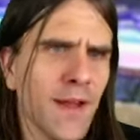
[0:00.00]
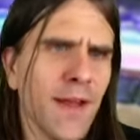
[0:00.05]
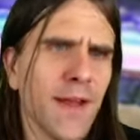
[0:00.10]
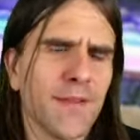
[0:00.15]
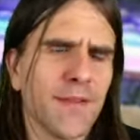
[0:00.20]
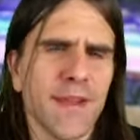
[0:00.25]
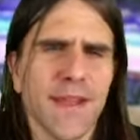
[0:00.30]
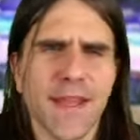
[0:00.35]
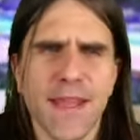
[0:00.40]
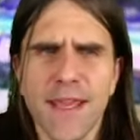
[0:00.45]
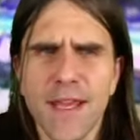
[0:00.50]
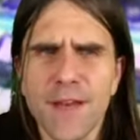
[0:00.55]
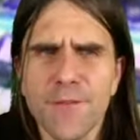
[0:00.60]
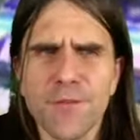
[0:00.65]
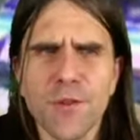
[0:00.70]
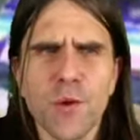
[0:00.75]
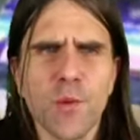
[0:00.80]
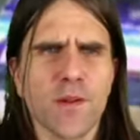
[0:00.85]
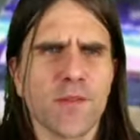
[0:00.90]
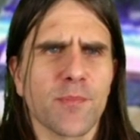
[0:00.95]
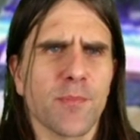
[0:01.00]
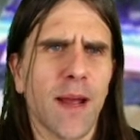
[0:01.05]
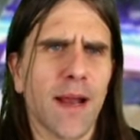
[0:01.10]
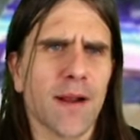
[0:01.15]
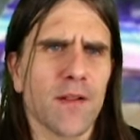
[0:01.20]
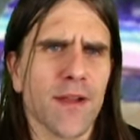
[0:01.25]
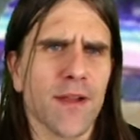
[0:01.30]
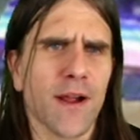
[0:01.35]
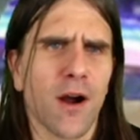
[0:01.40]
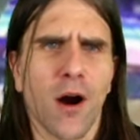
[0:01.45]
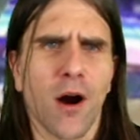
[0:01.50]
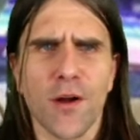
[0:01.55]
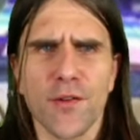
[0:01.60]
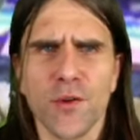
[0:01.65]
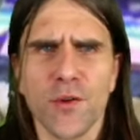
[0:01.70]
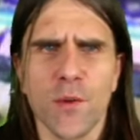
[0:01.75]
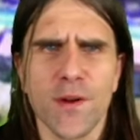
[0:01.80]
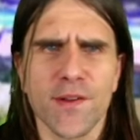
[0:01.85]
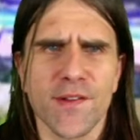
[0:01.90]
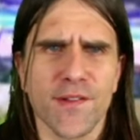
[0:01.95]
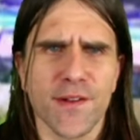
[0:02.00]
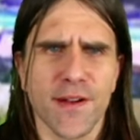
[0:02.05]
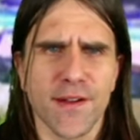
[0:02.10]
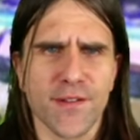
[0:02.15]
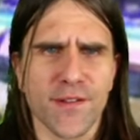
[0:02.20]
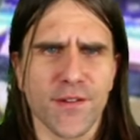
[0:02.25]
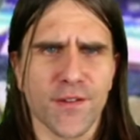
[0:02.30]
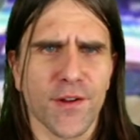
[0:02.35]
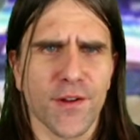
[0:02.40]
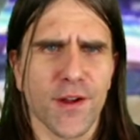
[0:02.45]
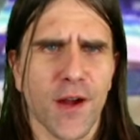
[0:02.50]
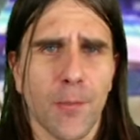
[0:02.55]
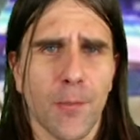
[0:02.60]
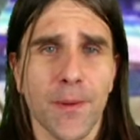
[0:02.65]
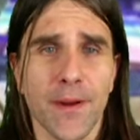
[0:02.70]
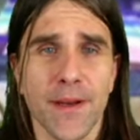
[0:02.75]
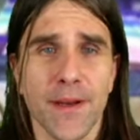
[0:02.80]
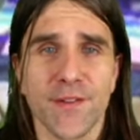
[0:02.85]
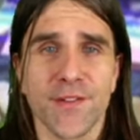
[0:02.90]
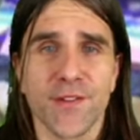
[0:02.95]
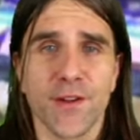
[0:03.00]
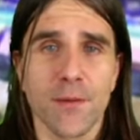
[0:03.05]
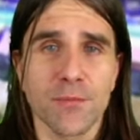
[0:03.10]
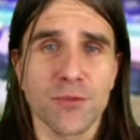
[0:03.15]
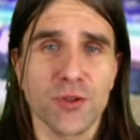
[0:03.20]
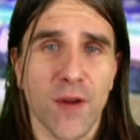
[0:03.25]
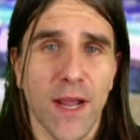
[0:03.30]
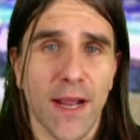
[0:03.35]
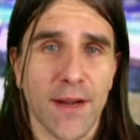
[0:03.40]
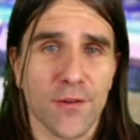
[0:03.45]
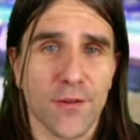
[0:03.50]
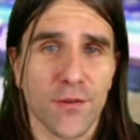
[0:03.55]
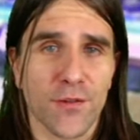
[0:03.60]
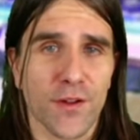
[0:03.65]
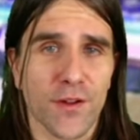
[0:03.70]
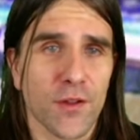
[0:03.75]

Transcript: The influence peddling also extends to the company's subtractors,